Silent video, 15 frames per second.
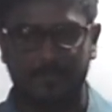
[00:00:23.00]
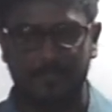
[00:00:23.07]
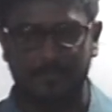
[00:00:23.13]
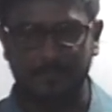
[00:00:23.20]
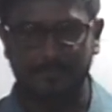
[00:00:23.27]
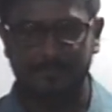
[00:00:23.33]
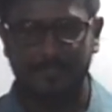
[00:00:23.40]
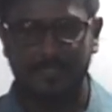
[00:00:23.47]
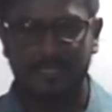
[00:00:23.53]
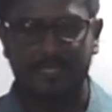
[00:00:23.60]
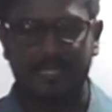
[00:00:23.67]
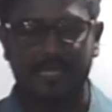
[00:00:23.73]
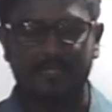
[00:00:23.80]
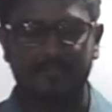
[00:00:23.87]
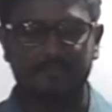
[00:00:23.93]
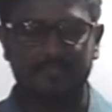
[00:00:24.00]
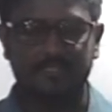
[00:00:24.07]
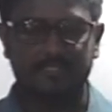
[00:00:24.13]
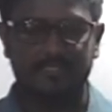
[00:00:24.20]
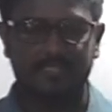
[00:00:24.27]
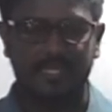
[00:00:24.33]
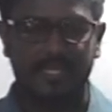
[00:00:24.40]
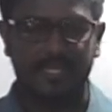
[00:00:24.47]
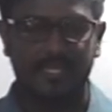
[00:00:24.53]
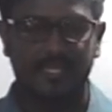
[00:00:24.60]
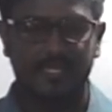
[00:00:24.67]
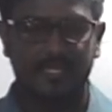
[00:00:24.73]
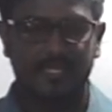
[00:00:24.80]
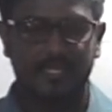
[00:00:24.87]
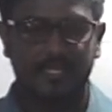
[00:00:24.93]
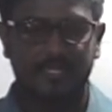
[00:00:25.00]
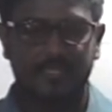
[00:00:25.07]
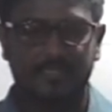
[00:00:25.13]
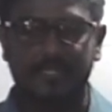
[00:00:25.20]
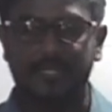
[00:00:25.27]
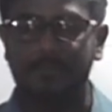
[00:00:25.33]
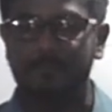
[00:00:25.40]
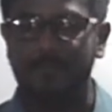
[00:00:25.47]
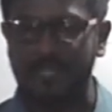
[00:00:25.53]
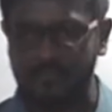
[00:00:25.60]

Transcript: it for you and it will say the